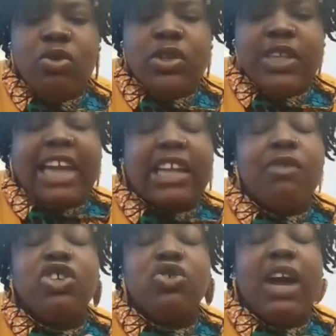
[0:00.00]
who's
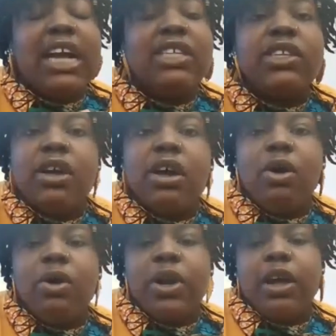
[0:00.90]
actively trying
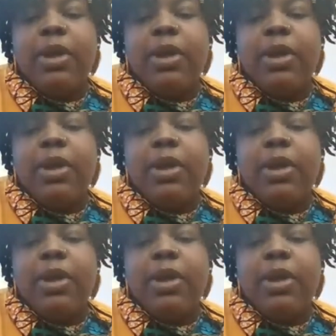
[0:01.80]
to hold